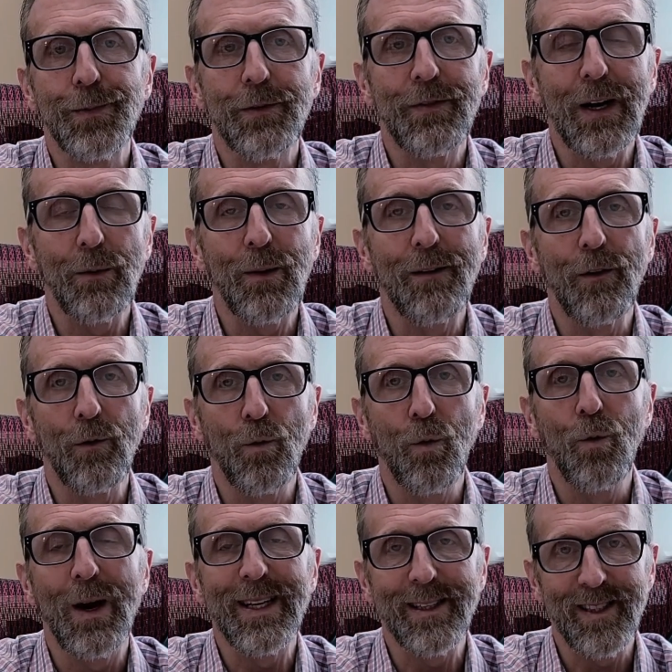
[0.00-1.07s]
In fact, we have a
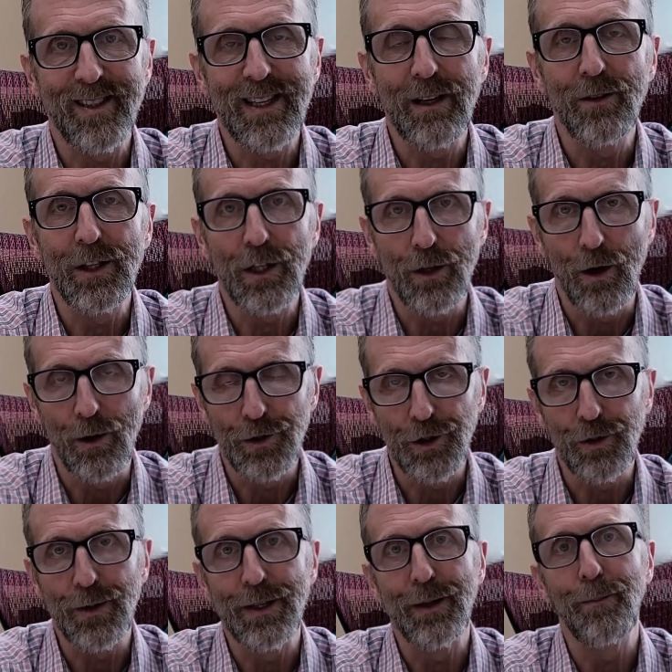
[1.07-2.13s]
great sailing
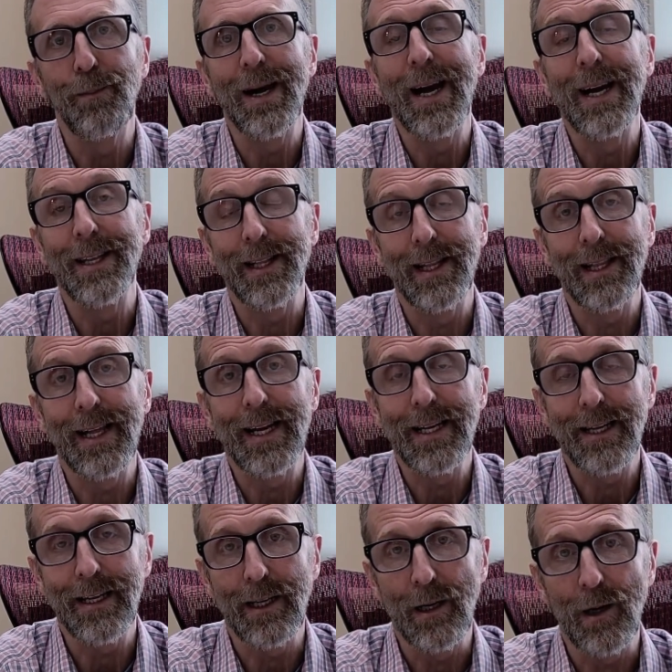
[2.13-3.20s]
culture in the bay and the
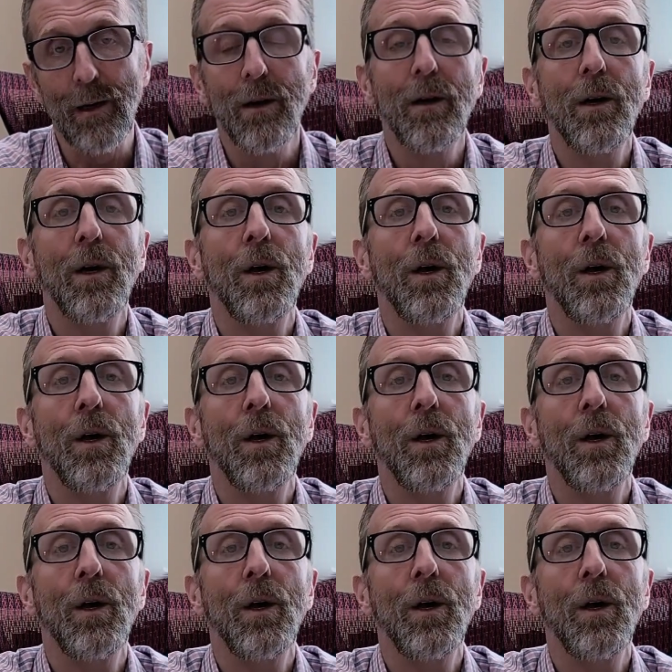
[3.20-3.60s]
lake here.